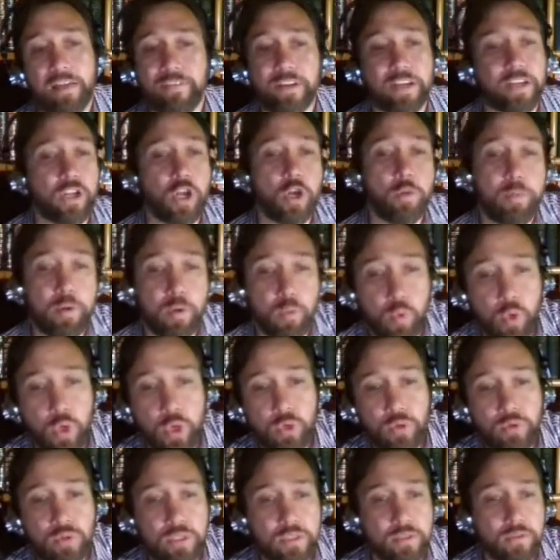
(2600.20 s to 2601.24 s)
an open
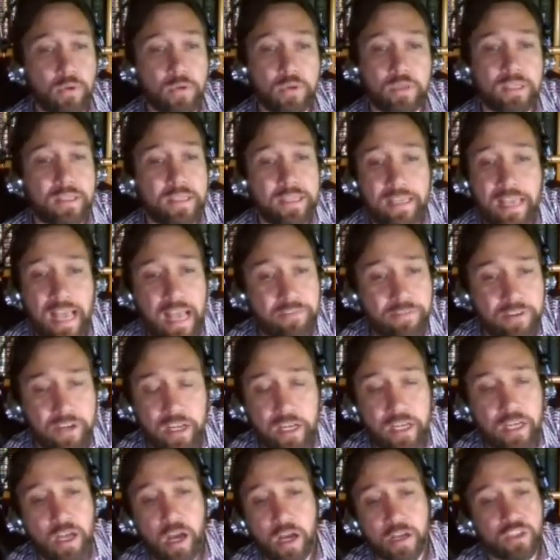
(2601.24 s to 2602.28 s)
wound or having a
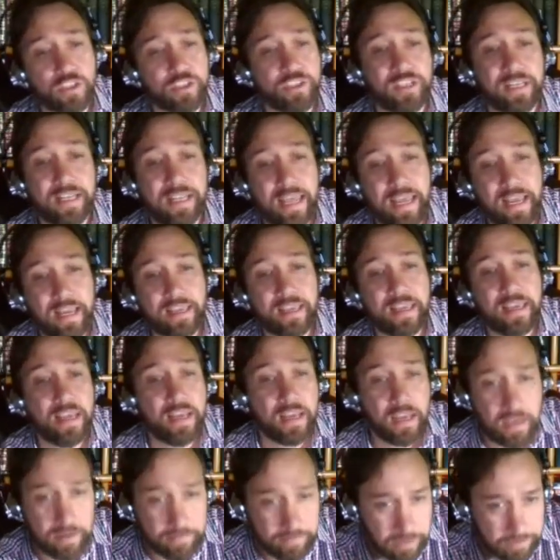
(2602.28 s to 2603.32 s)
cut in your leg.
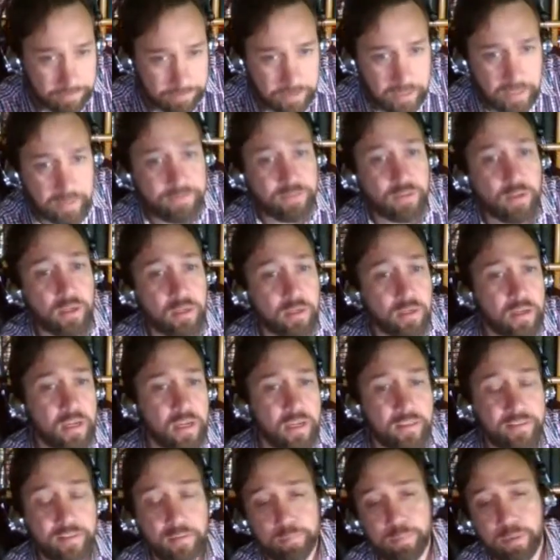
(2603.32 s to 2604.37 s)
If the
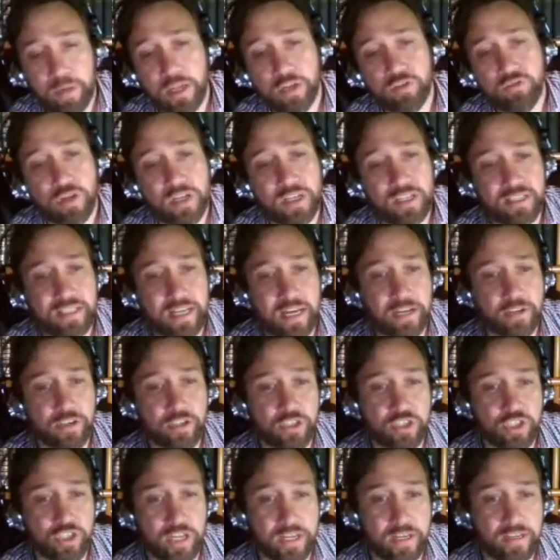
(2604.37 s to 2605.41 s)
blood runs down your
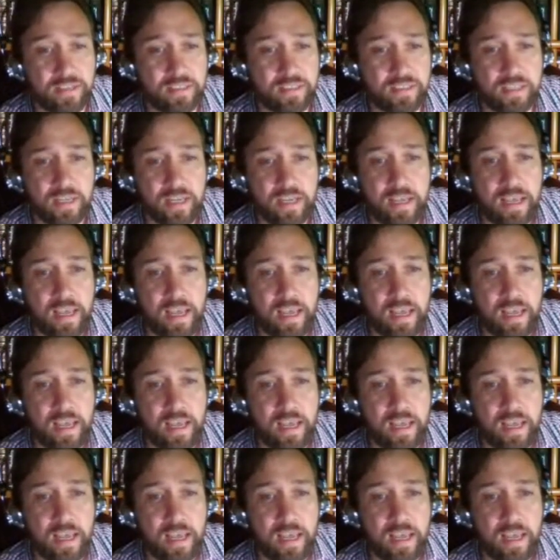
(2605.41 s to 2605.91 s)
shins,